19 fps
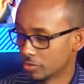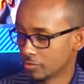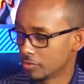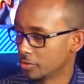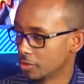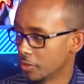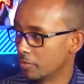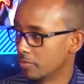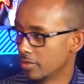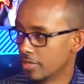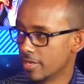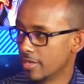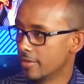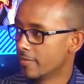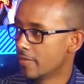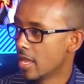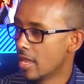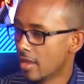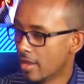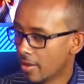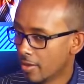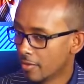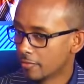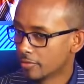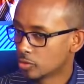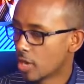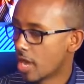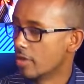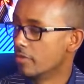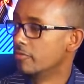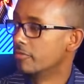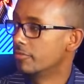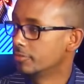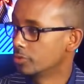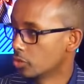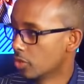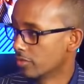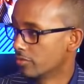just simply try and
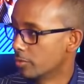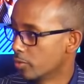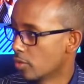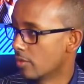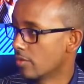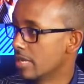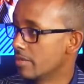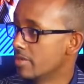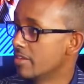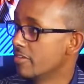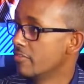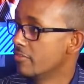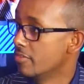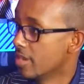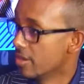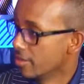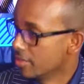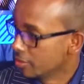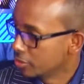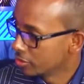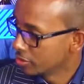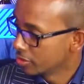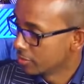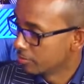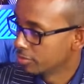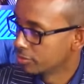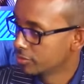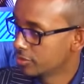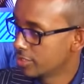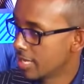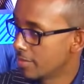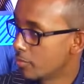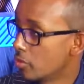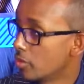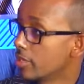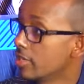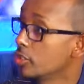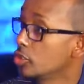solve a problem in a very simple
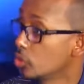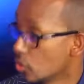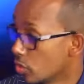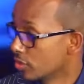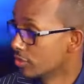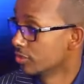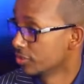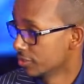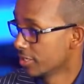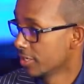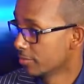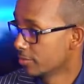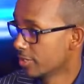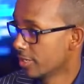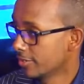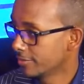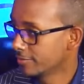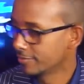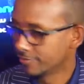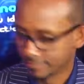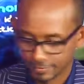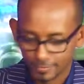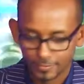step or in a shorter step, right? Yeah,